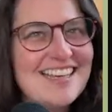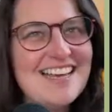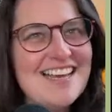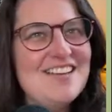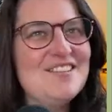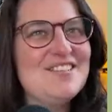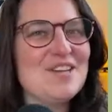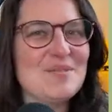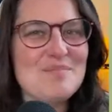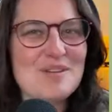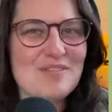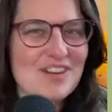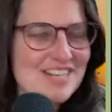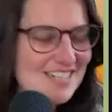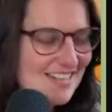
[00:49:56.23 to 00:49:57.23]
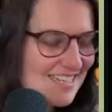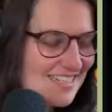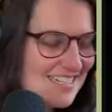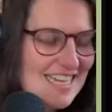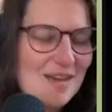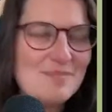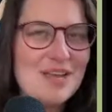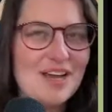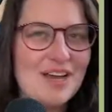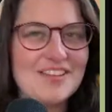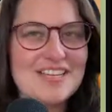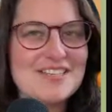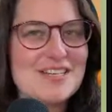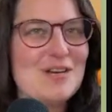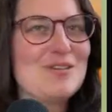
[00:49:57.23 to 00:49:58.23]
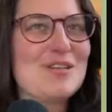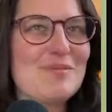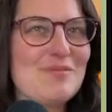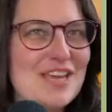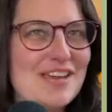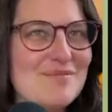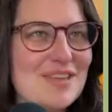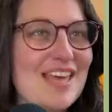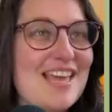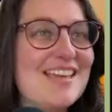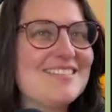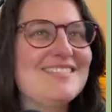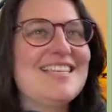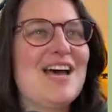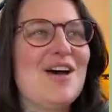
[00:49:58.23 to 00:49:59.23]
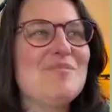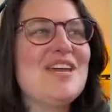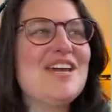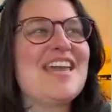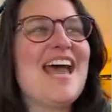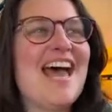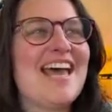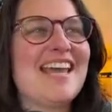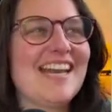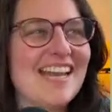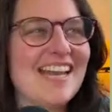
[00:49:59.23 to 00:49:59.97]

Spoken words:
Don't be afraid to like DM me on LinkedIn or something and be like, tell me again.